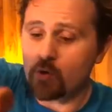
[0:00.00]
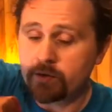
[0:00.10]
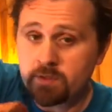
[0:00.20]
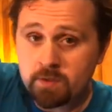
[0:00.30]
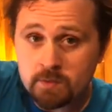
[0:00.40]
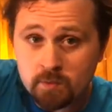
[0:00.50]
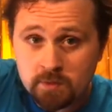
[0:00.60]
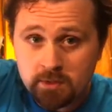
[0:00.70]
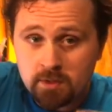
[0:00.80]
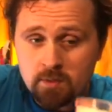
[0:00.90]
you
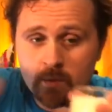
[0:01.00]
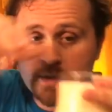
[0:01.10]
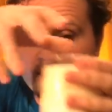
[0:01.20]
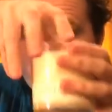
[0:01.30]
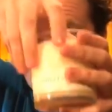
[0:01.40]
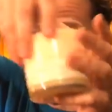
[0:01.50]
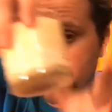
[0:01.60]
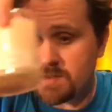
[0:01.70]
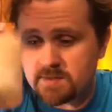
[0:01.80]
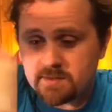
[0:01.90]
one of
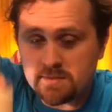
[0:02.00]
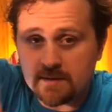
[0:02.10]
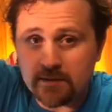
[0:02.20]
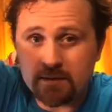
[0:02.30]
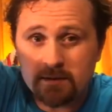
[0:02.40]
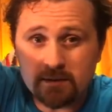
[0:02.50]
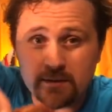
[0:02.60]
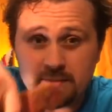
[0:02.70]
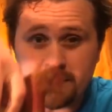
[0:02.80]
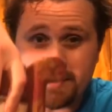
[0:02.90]
these
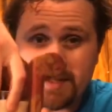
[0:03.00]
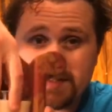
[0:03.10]
little things.